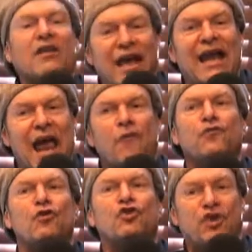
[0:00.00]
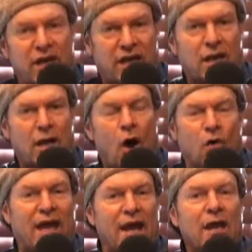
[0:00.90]
That half your city,
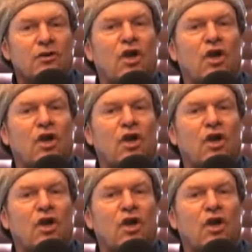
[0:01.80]
okay,